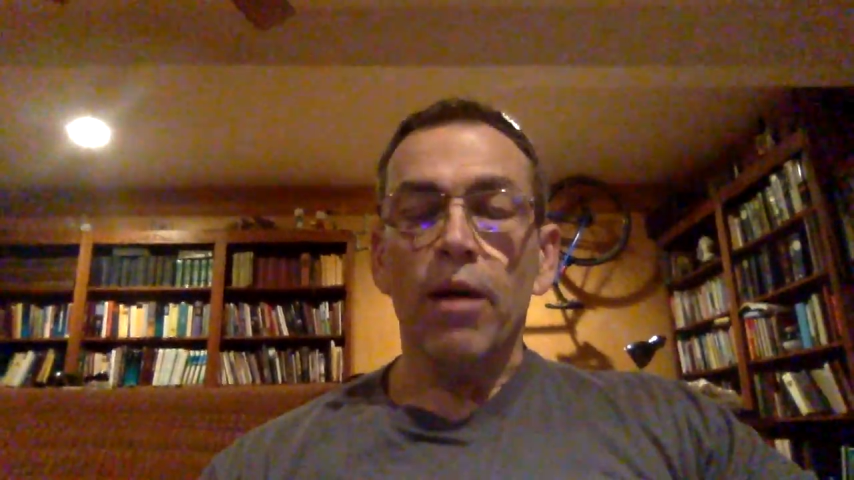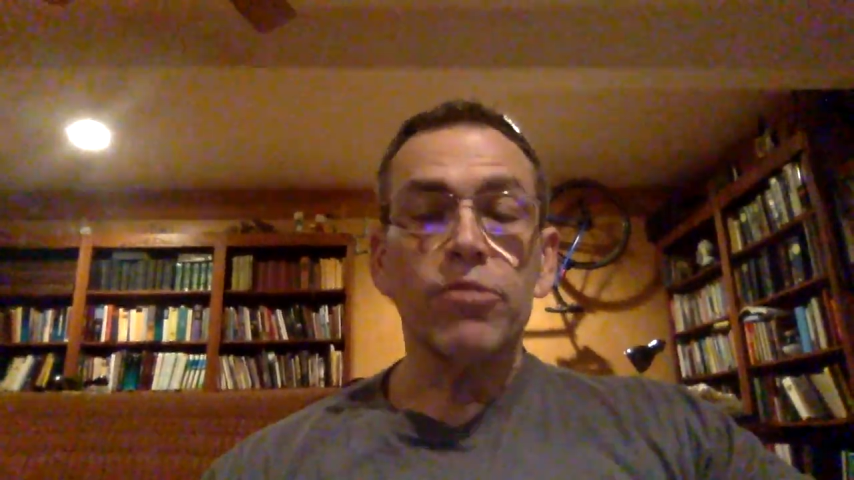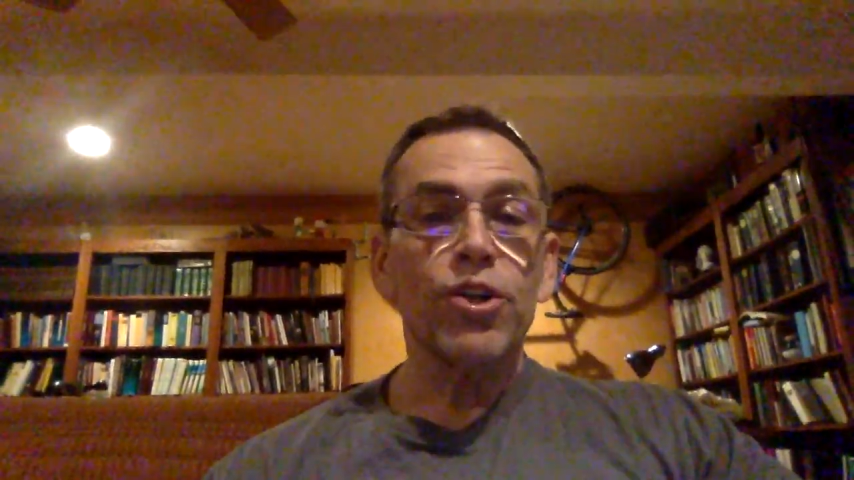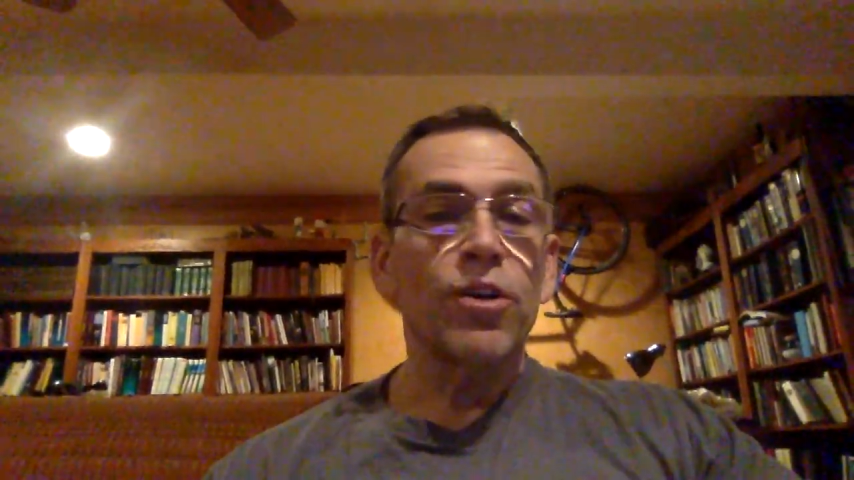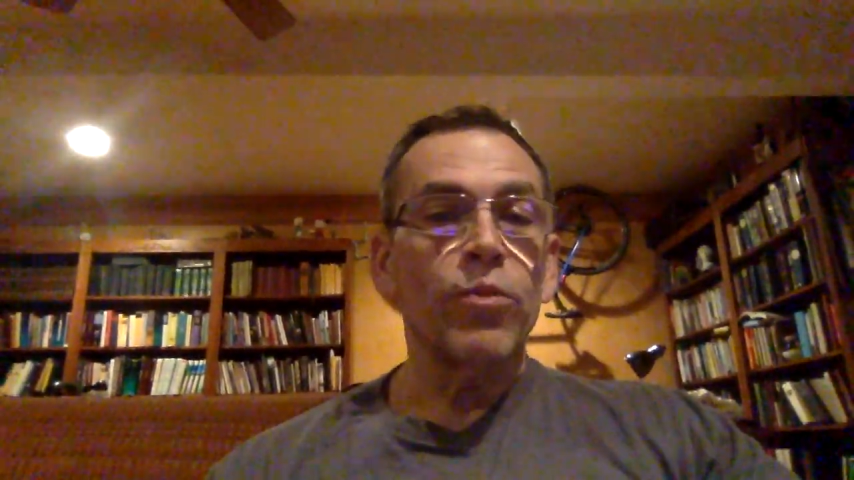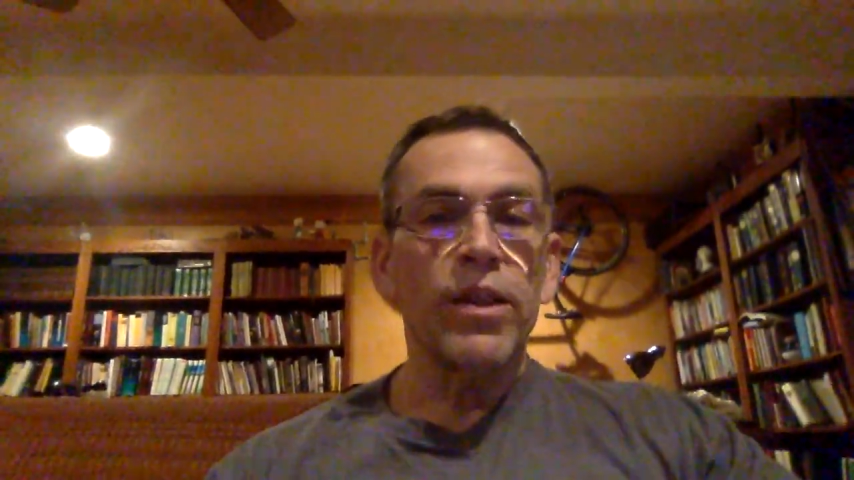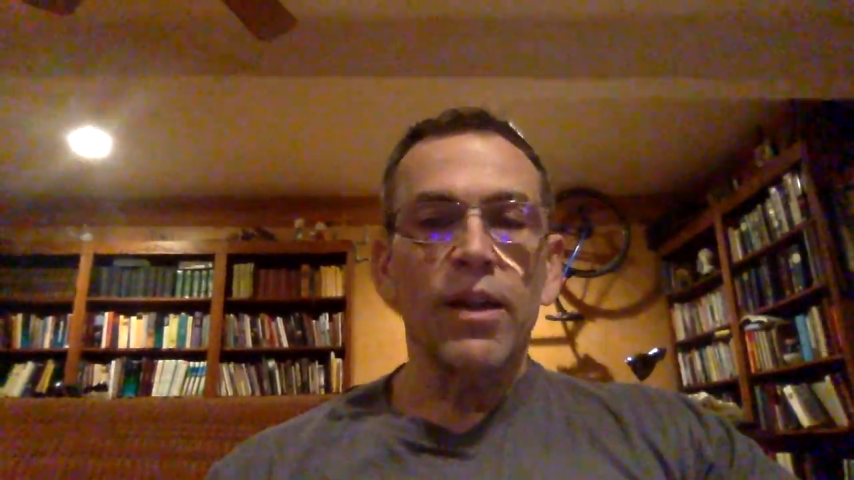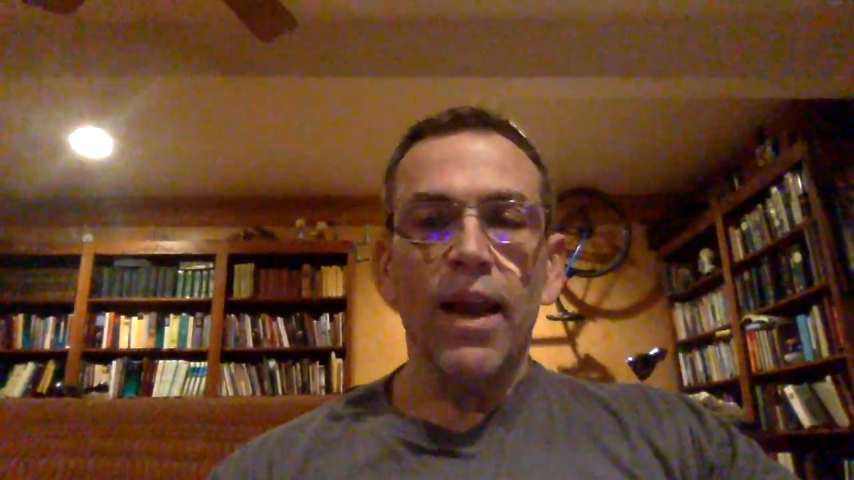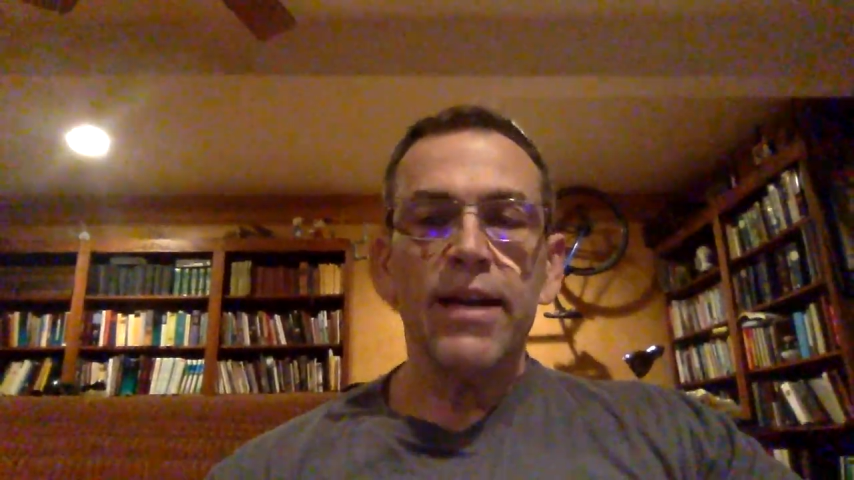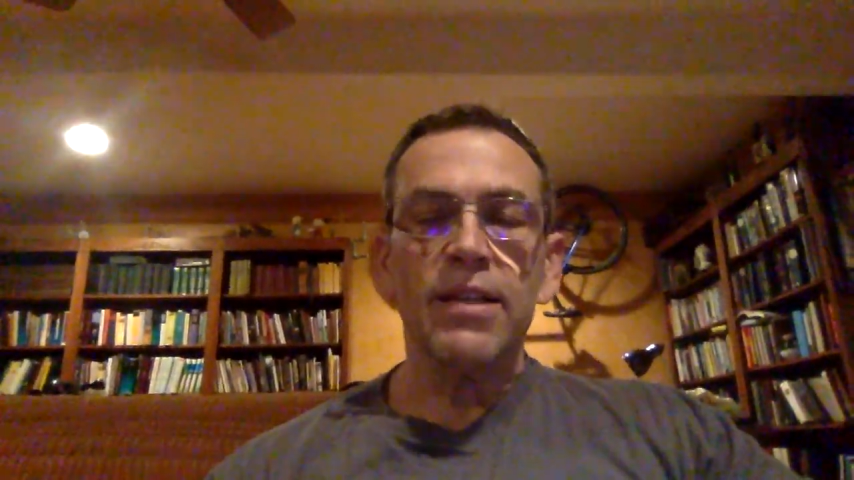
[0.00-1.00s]
I was sharing with
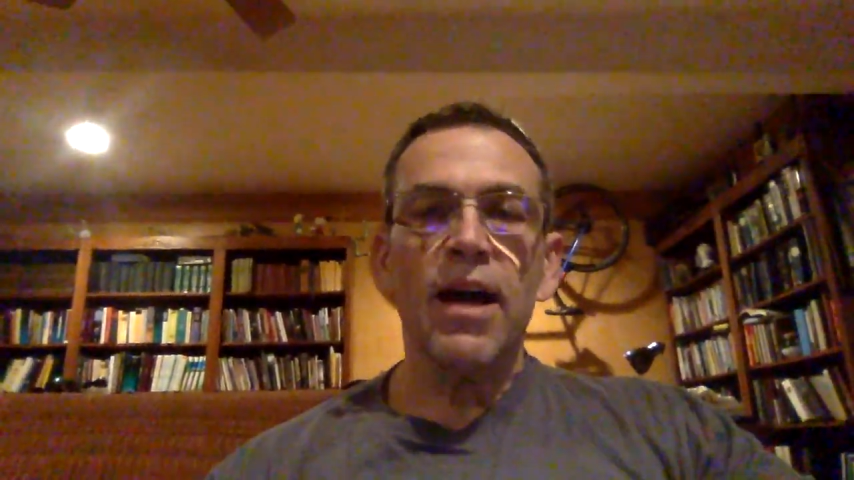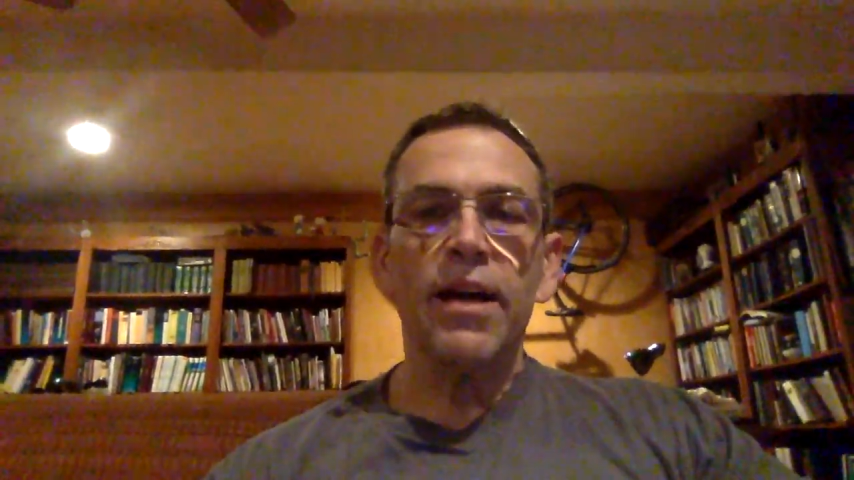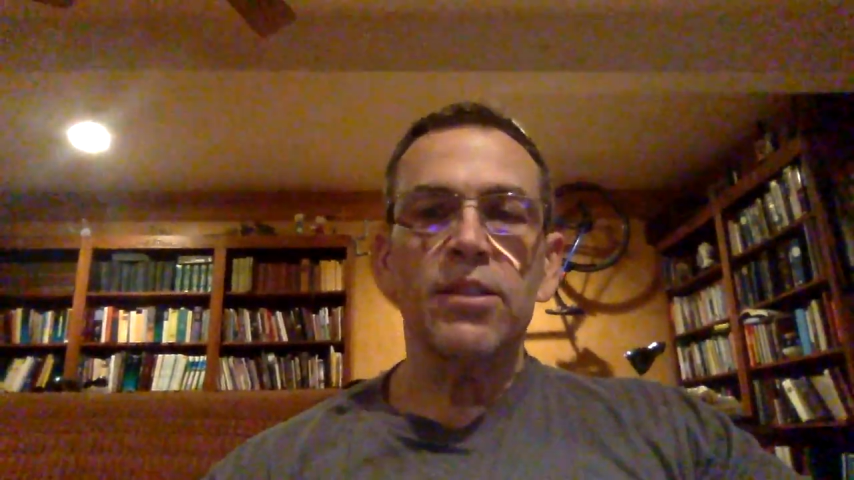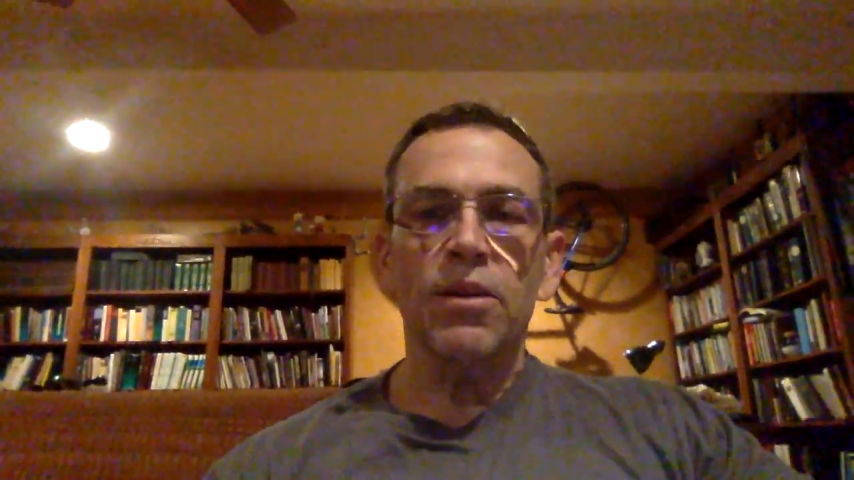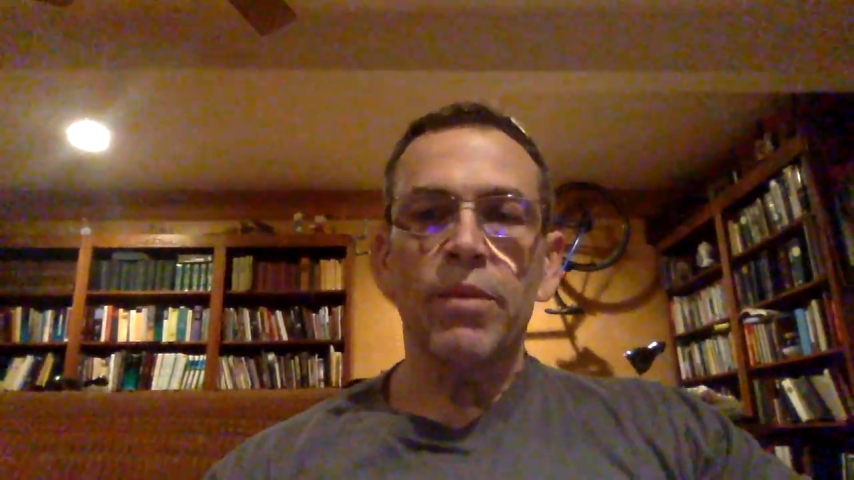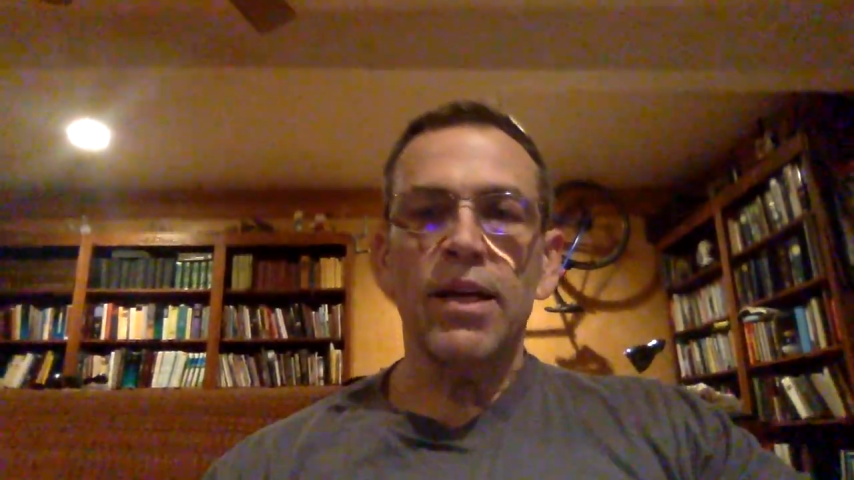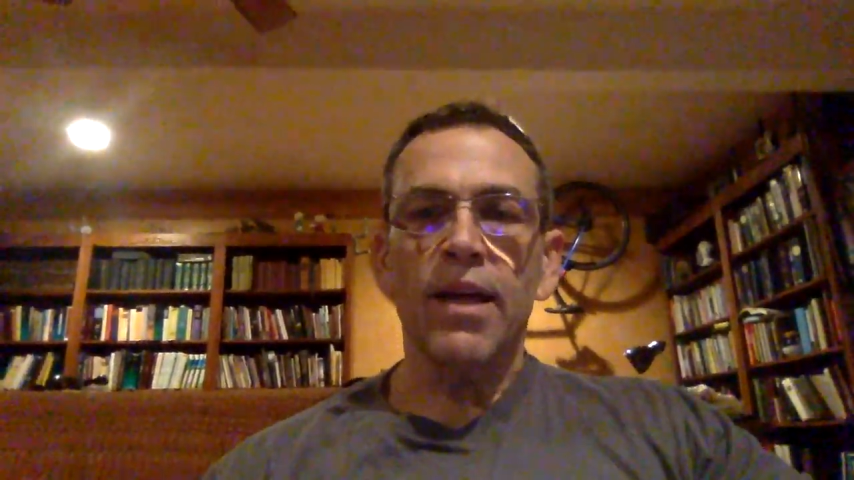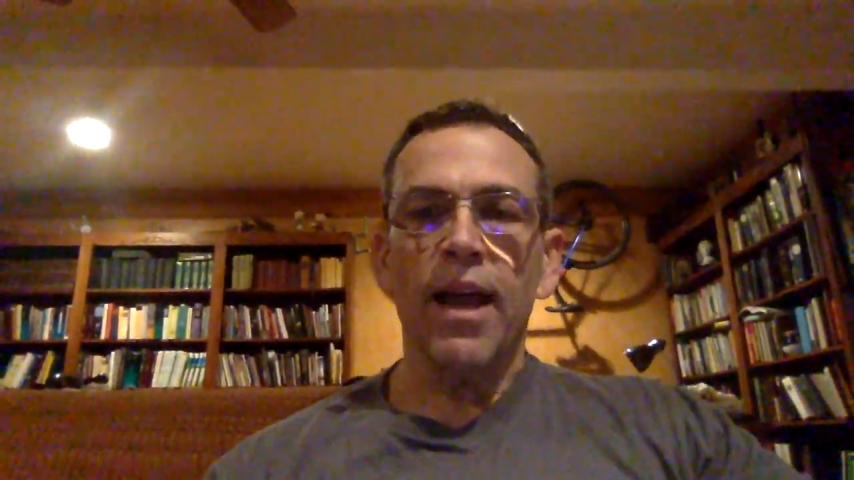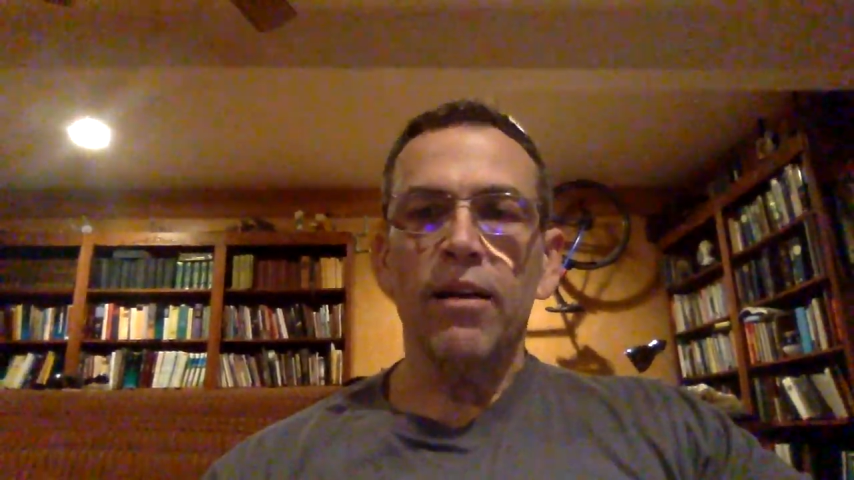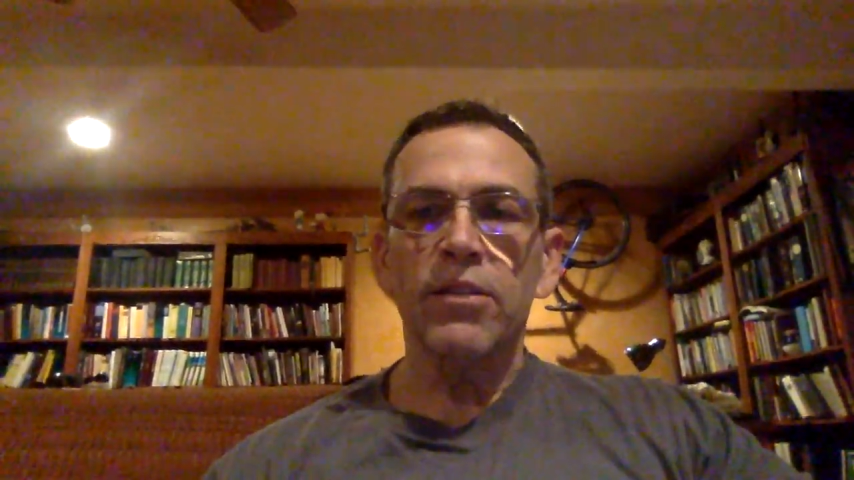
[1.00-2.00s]
you last night some of the
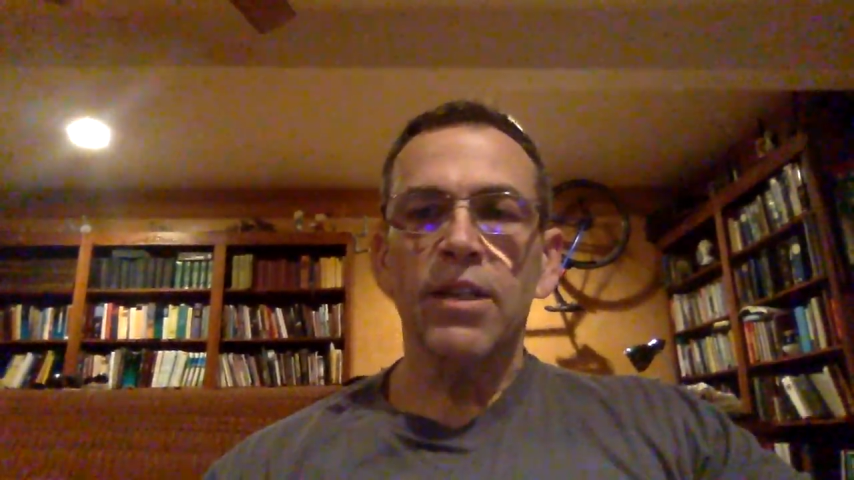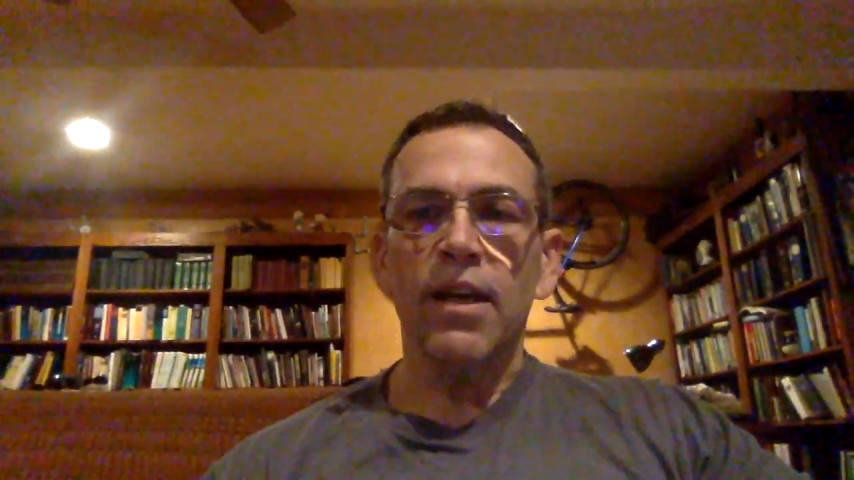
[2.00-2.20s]
accounts